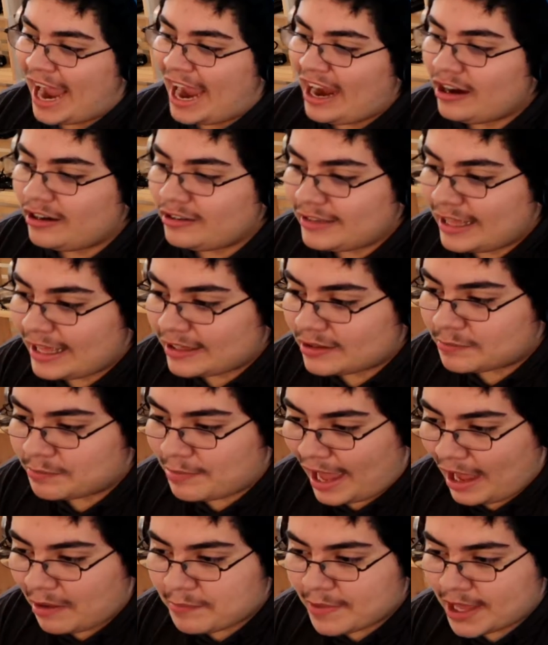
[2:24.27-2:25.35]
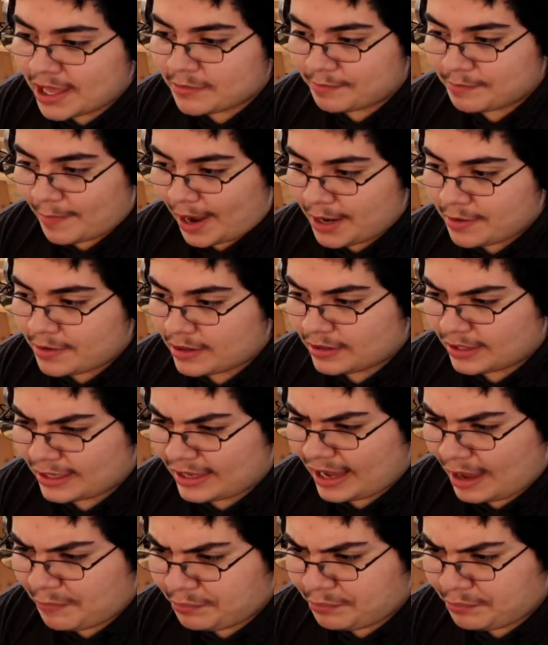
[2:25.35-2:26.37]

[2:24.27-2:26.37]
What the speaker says: I heard that Batman might, like,